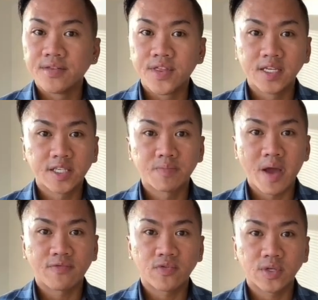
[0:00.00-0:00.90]
this is my
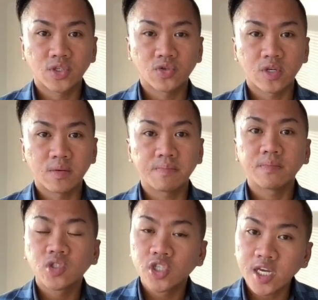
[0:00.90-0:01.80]
first trip
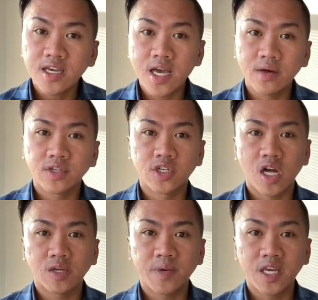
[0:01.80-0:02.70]
checking out the Jollibee